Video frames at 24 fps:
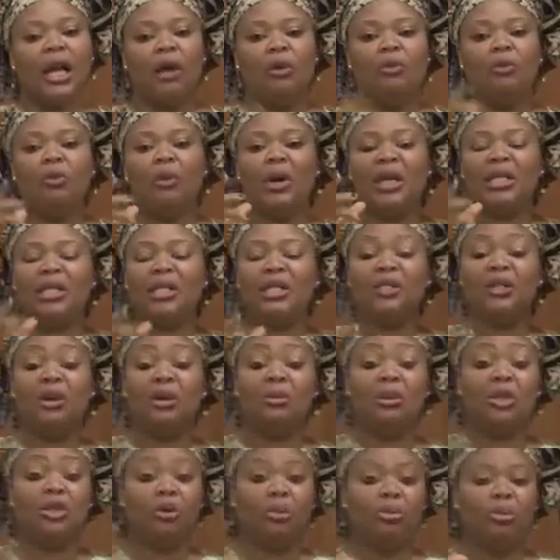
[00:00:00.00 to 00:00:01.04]
And we were
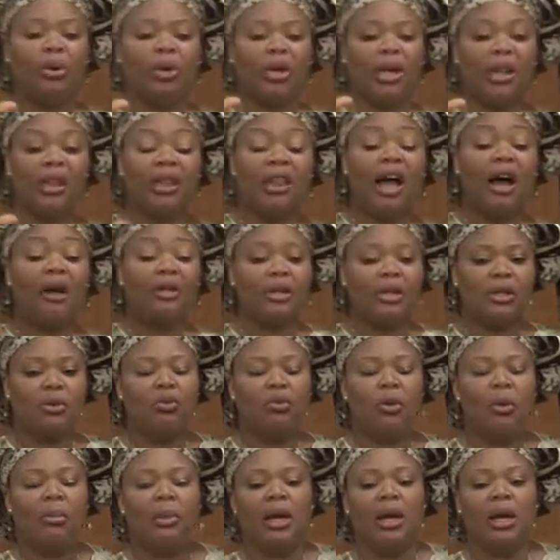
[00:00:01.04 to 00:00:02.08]
determined to put a
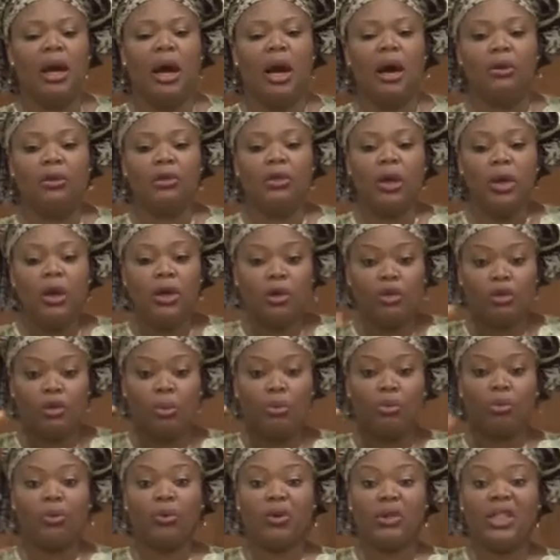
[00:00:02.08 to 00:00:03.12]
thousand women out to
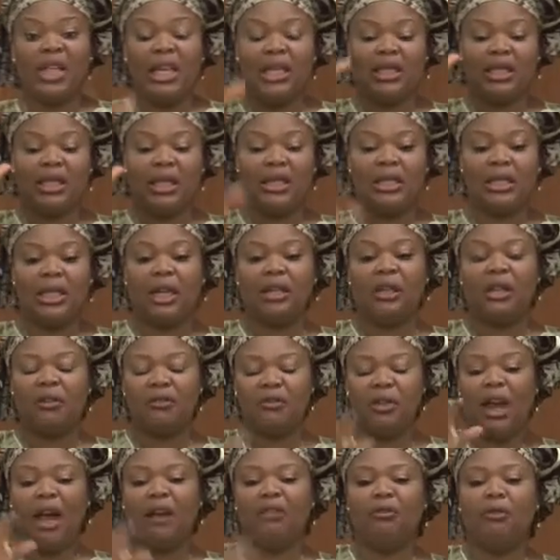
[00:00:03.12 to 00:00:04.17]
protest the death
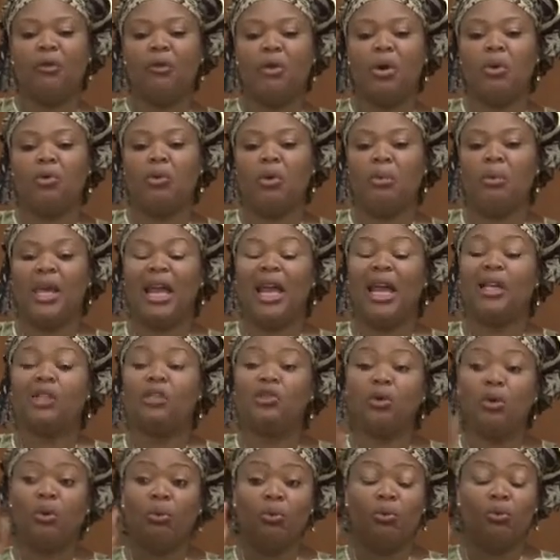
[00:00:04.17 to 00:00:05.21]
of the Ivorian women and
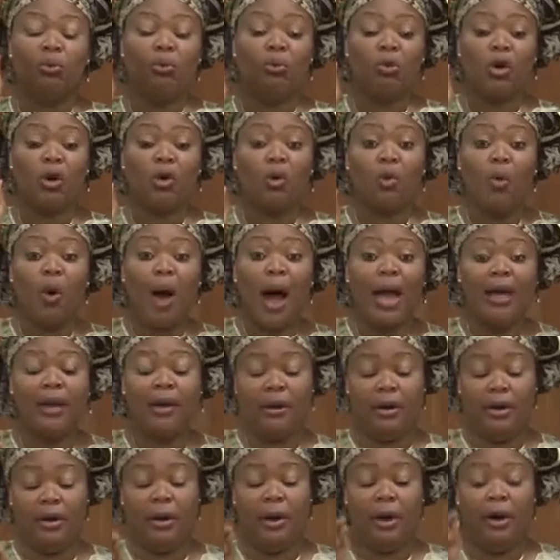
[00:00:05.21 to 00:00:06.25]
to
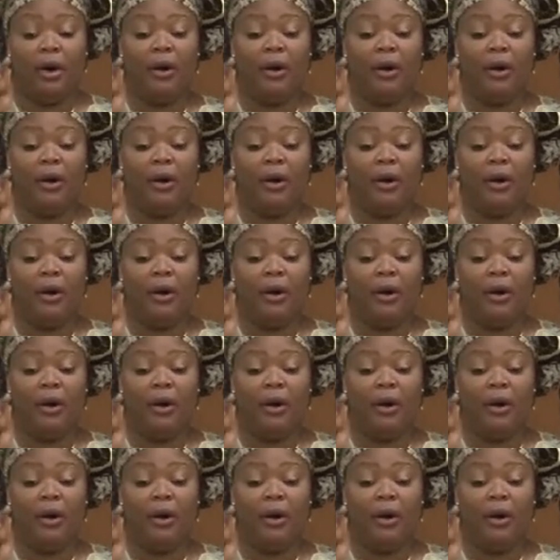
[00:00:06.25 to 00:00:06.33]
require